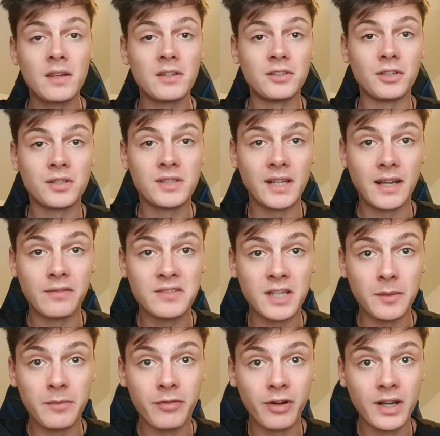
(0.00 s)
Just to give
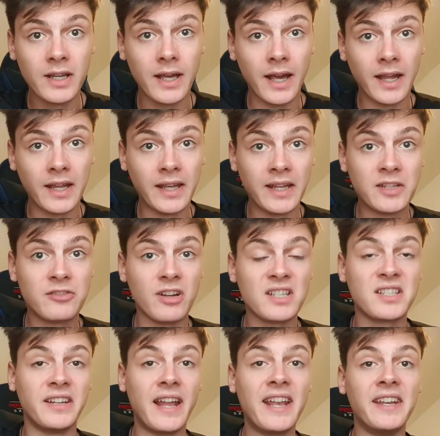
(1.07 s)
tip 3 a
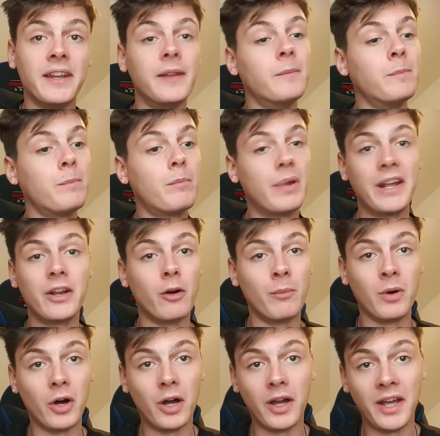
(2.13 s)
interesting ending, peanut
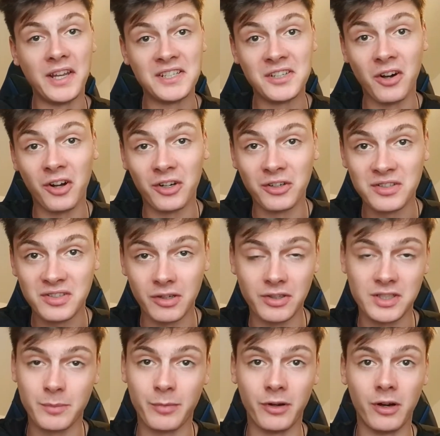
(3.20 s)
butter is not a good
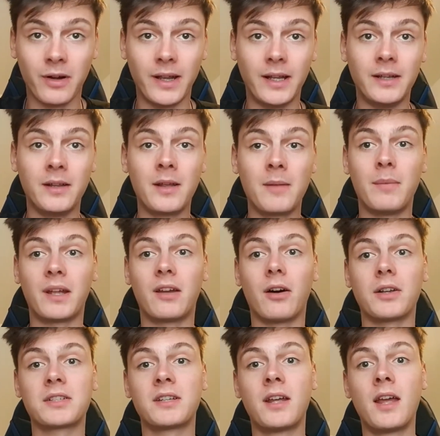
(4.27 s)
source of protein
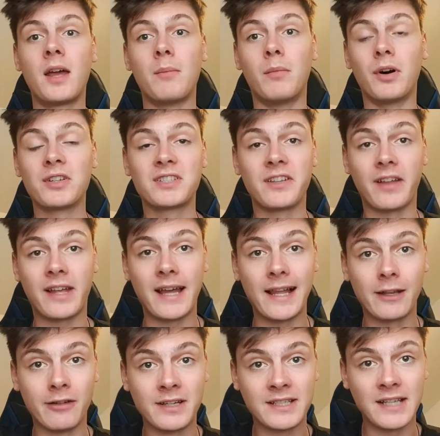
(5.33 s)
because most of the
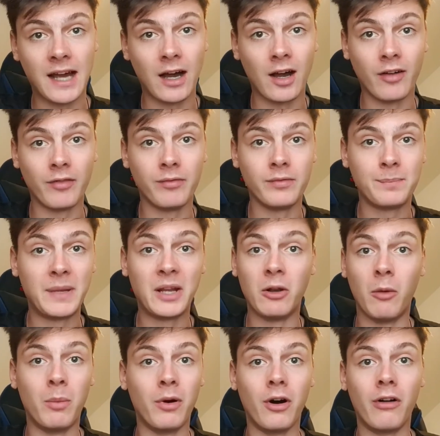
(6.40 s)
calories out of
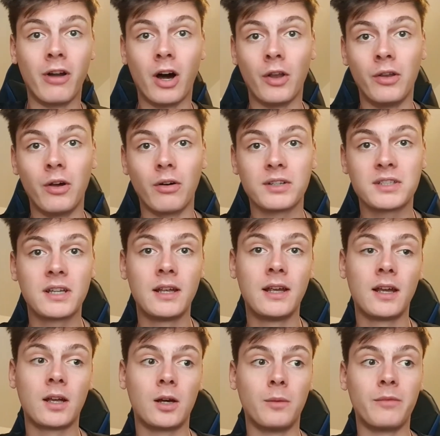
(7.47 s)
peanut butter or nuts
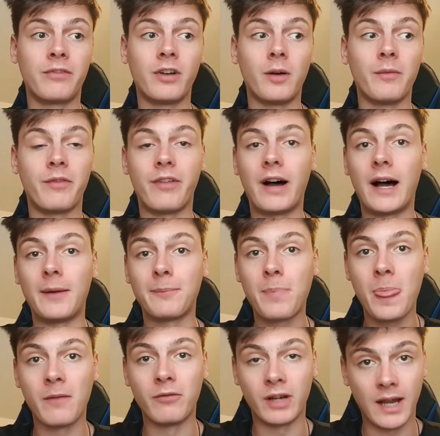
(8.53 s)
come from fat
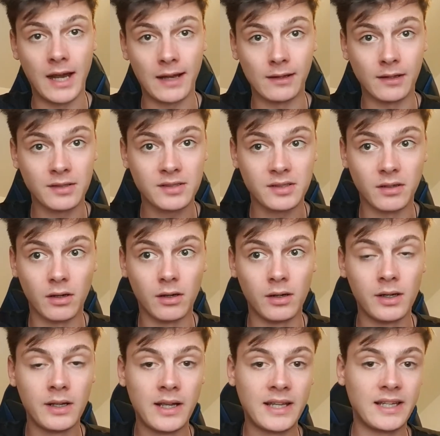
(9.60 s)
regardless,
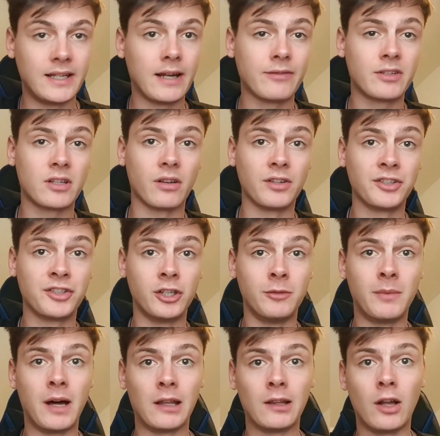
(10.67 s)
so you'd have to
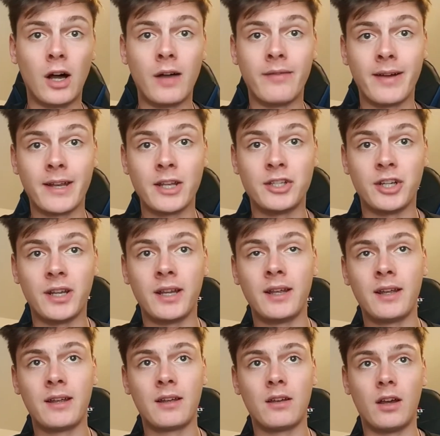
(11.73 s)
consume a lot of energy
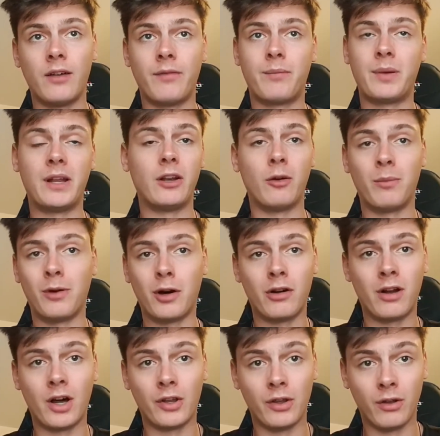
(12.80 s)
of peanut
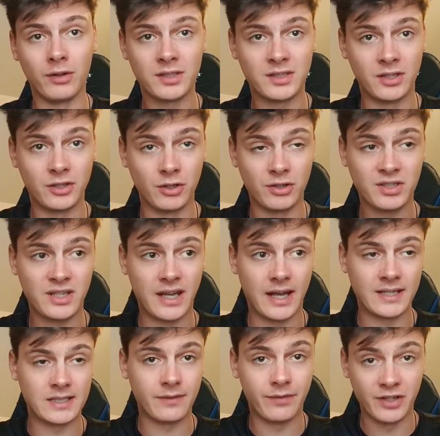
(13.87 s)
butter or nuts to just get a
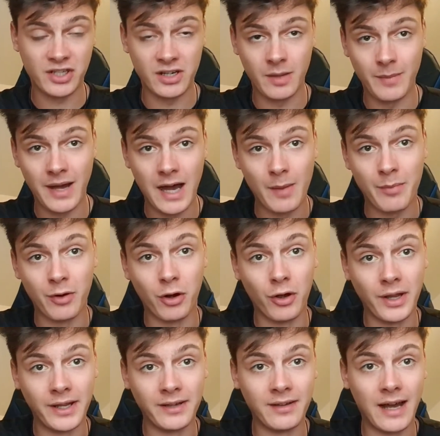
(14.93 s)
sufficient amount of
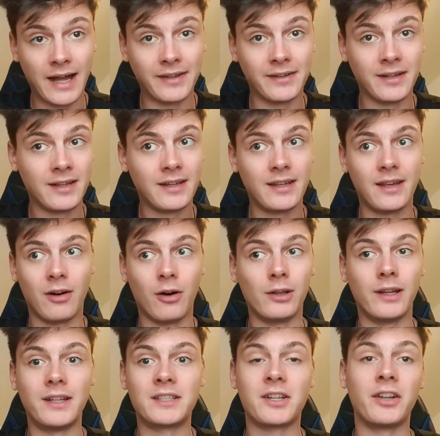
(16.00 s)
protein, and all
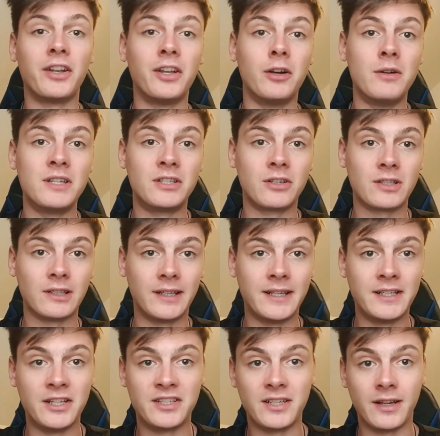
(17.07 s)
it is going to do is just
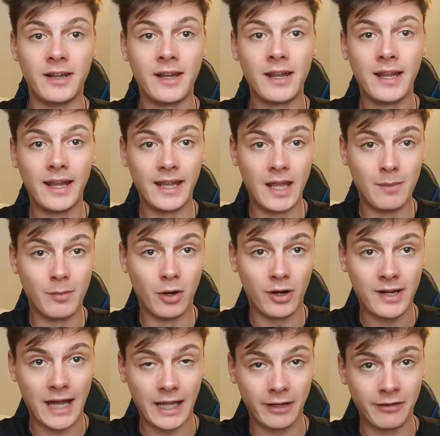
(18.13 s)
lead you to eating more
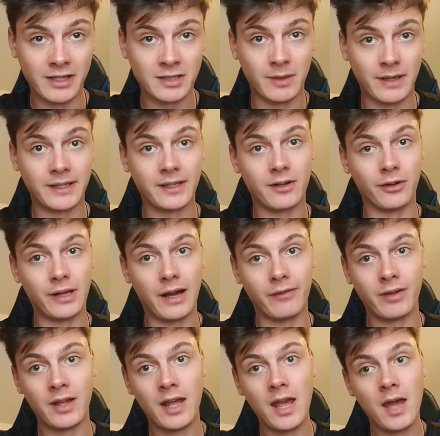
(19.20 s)
calories when you could
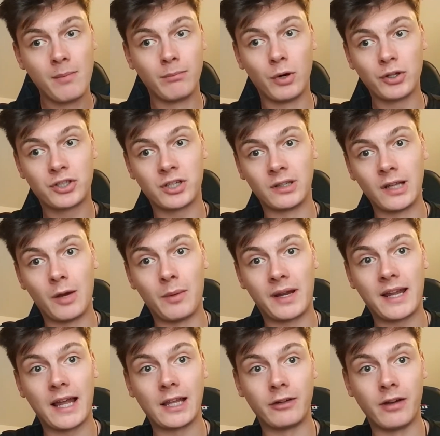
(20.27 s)
have much lower
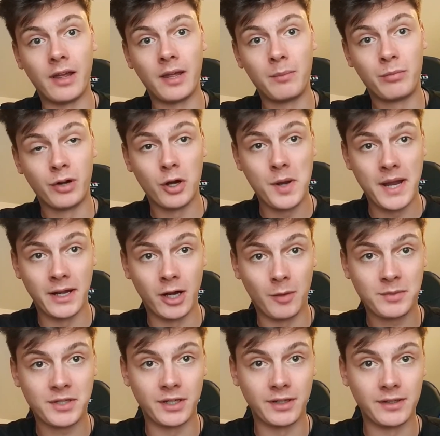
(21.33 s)
calorie protein
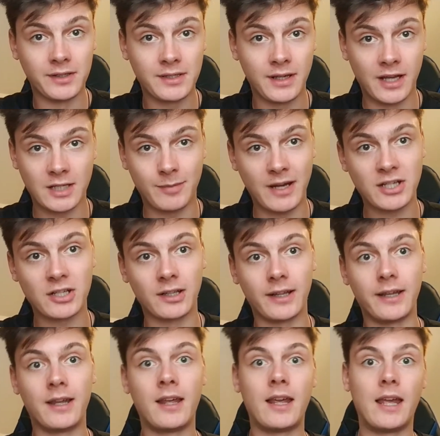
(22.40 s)
options,
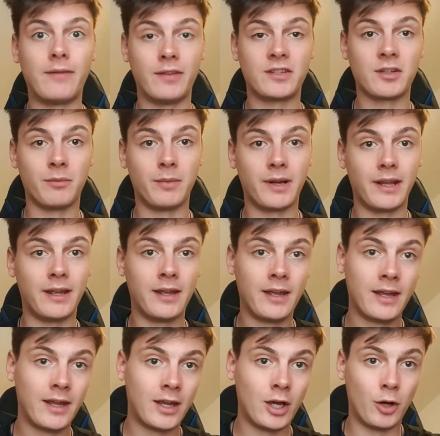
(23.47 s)
especially if you're somebody
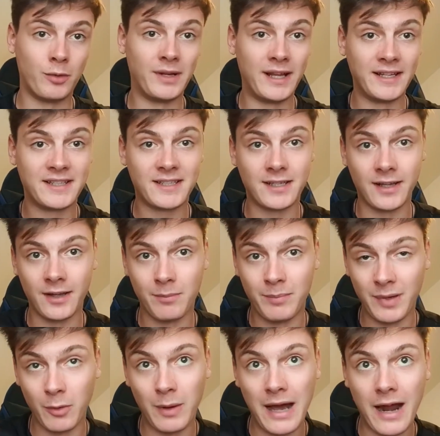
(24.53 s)
who needs to
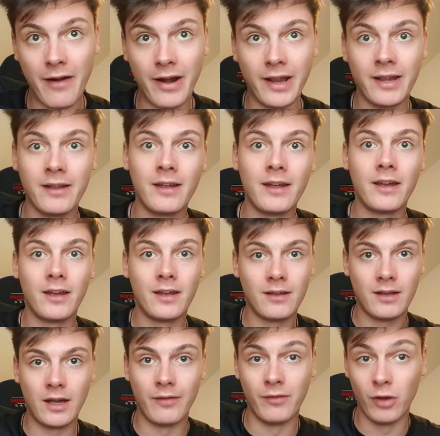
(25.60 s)
be wary
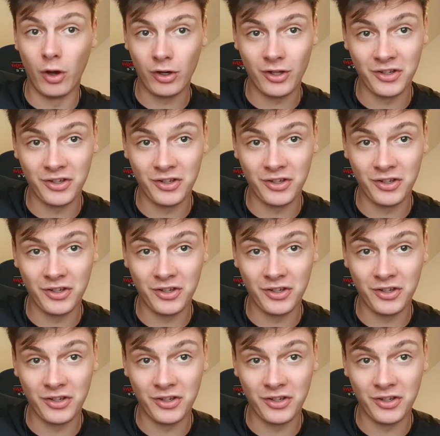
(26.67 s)
of not